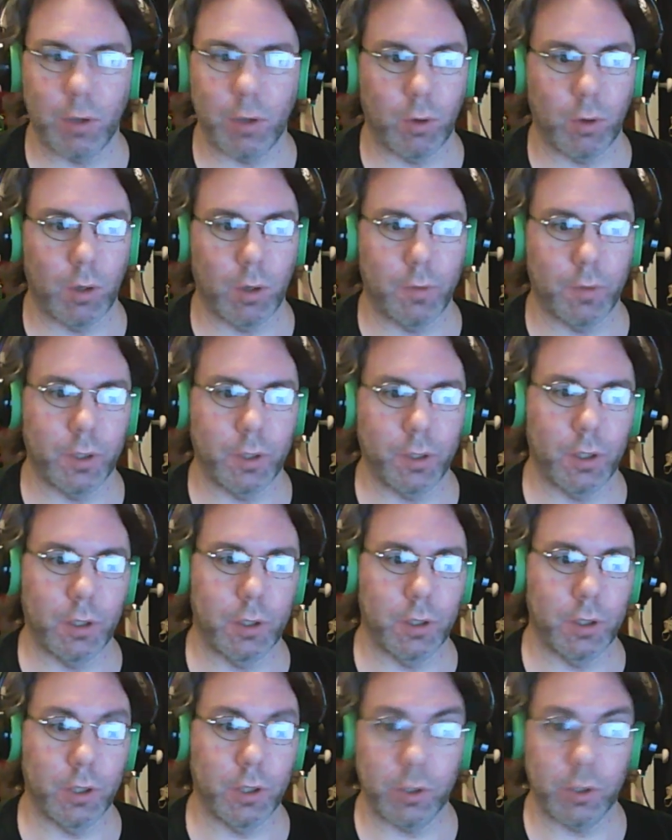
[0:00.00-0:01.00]
or if
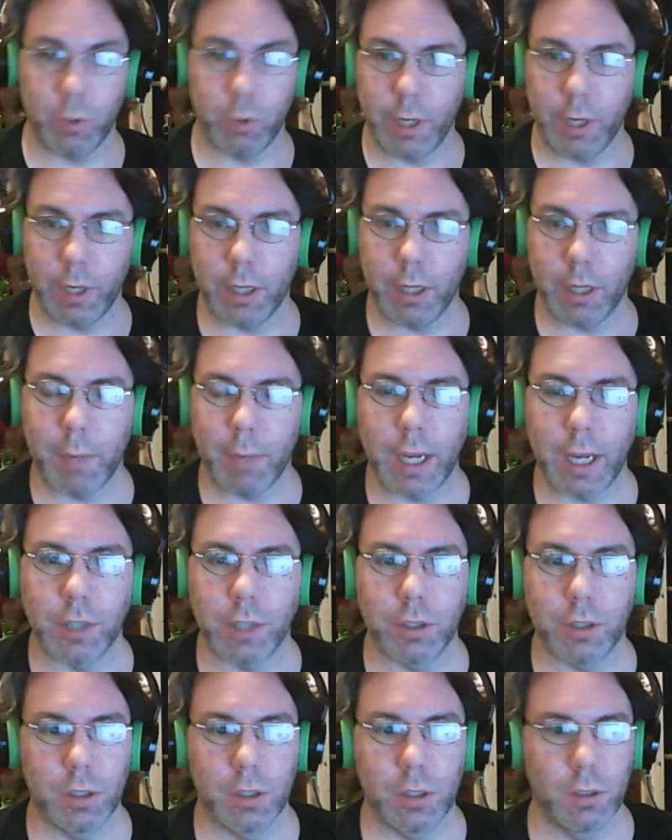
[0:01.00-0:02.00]
you're just joining the page,